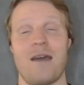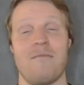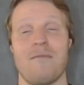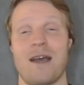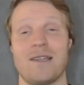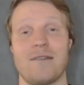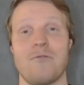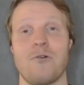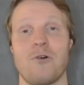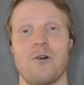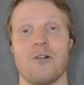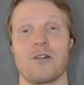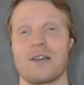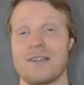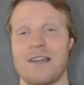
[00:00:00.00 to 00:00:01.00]
massive
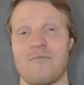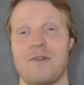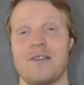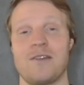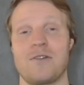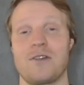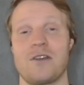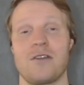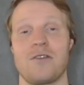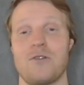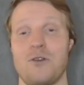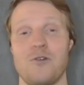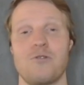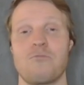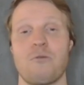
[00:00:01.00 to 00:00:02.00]
haul, because I've been such a
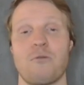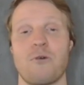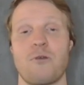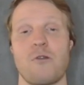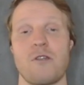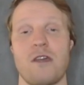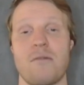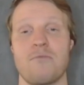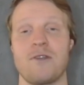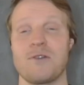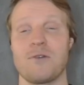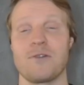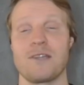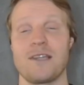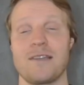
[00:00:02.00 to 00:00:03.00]
huge proponent of him this
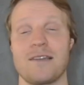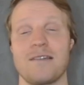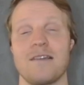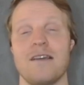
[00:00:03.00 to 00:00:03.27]
whole season.